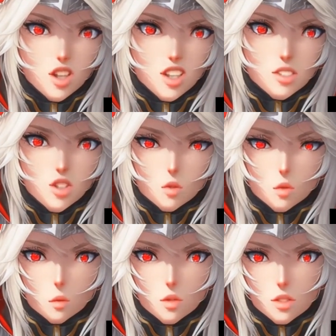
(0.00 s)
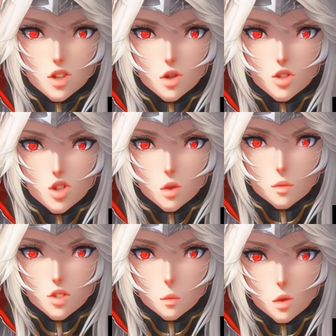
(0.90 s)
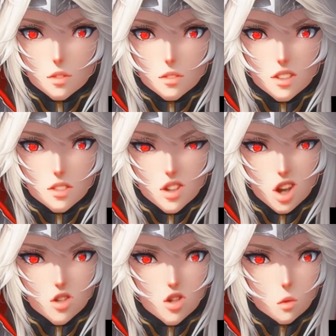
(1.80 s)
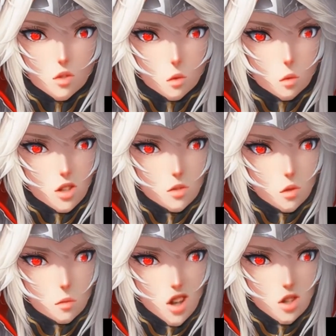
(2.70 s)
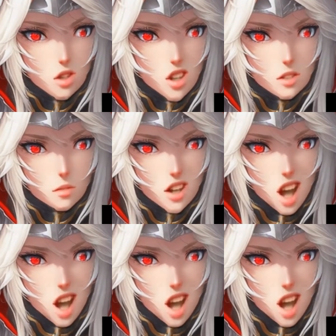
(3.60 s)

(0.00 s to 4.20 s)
Is it true that there are chosen ones and the not chosen ones for victory,